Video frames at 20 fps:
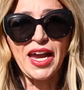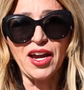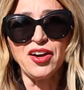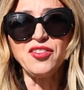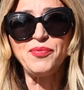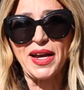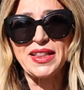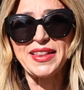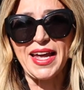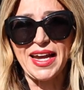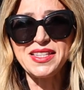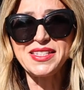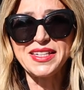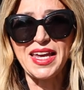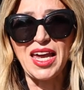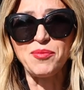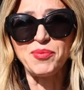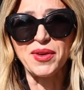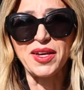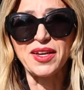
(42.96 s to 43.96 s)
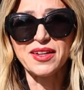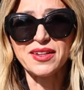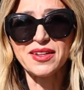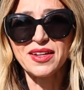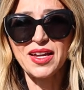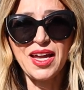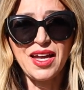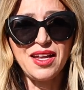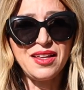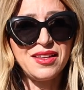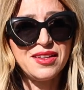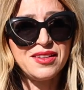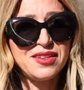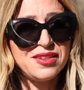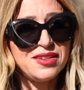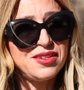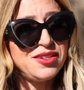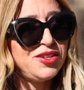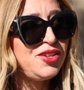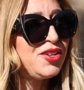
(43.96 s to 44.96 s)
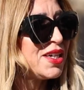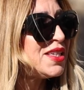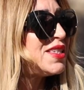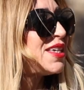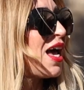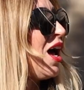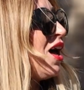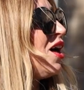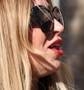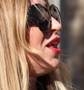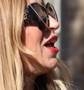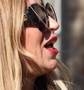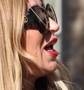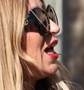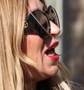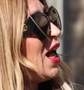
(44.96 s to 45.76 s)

care of my landscaping. And you could tell